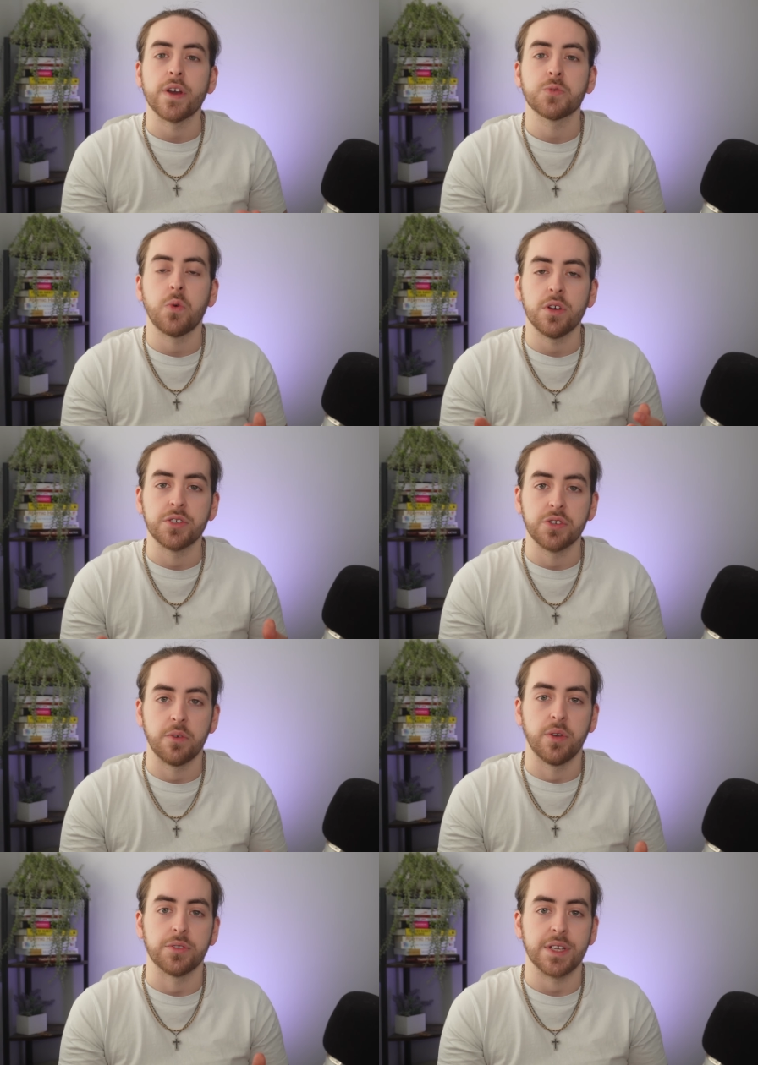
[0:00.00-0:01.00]
that's what a
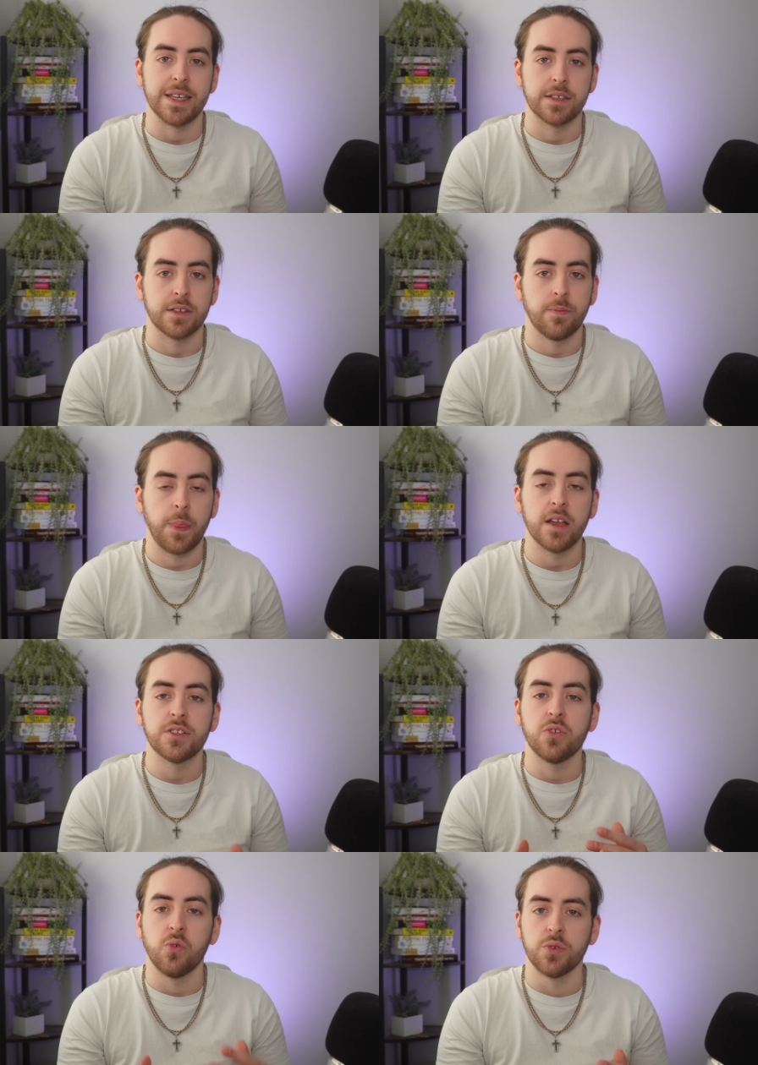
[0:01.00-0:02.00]
stop loss is.
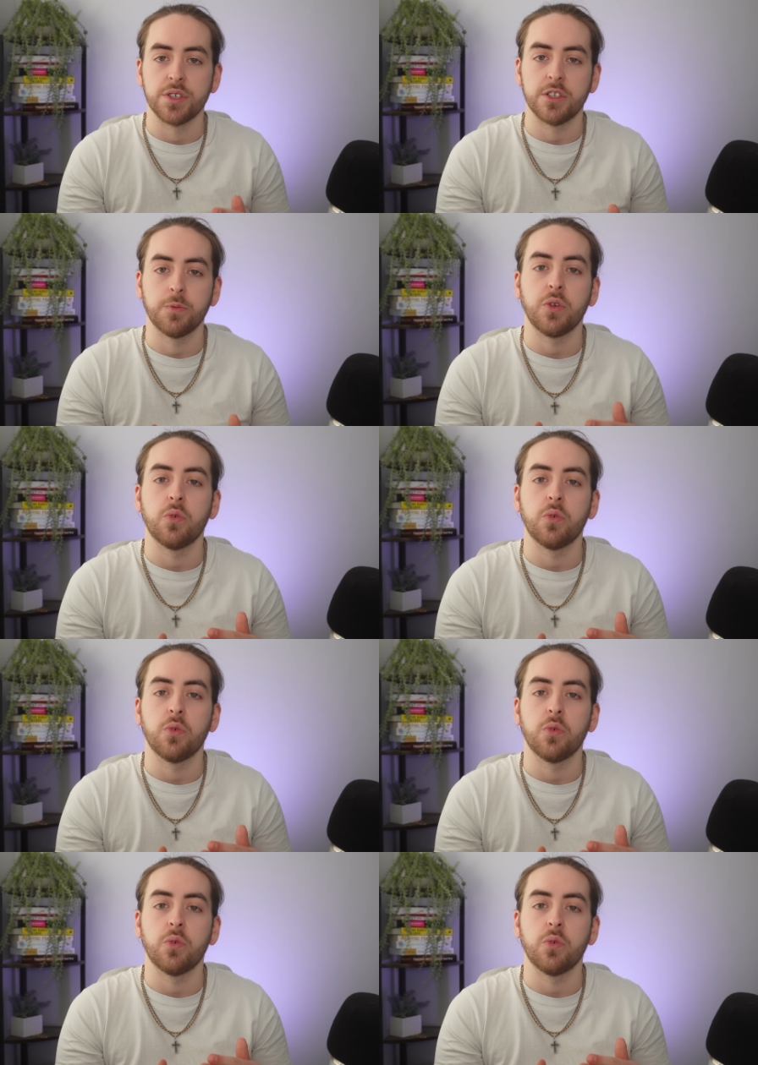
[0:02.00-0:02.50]
It's an order that will